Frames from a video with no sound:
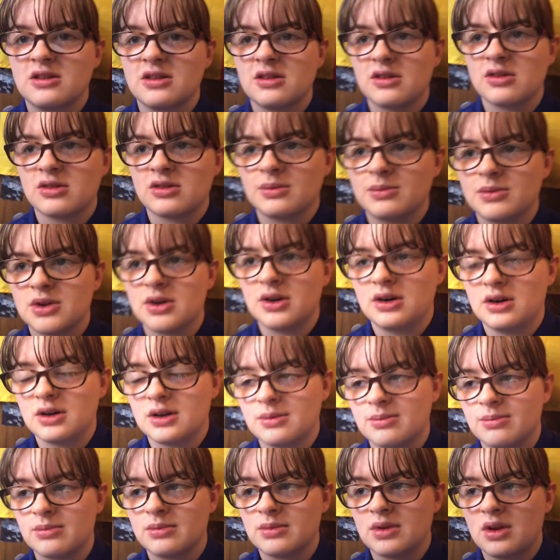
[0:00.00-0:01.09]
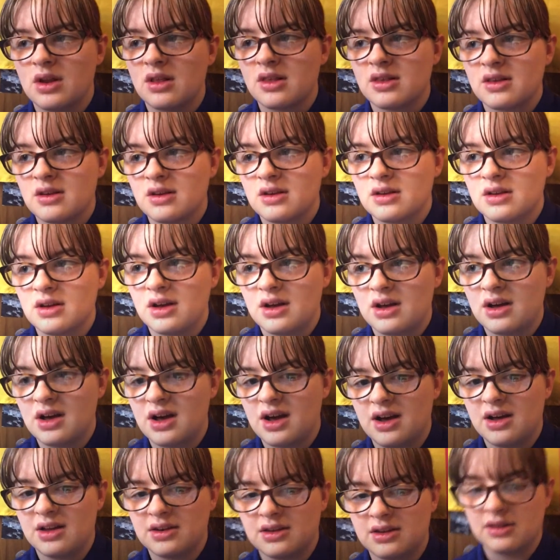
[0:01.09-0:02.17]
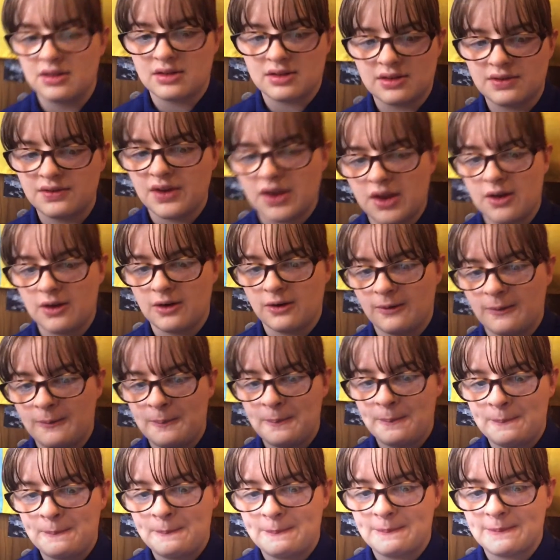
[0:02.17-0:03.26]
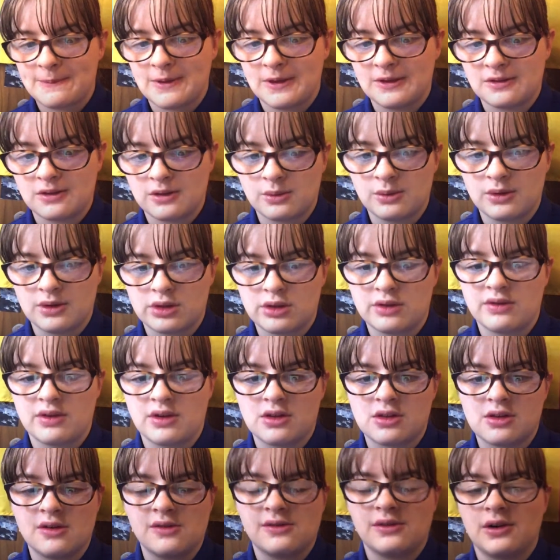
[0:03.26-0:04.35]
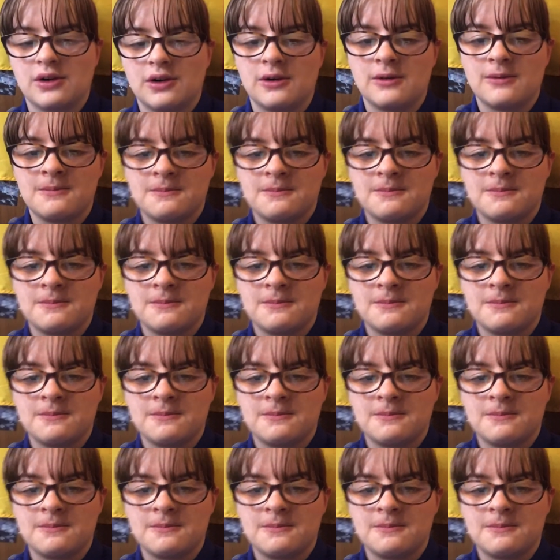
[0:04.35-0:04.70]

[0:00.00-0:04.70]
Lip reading: So sometimes Han and Sophia can switch with each other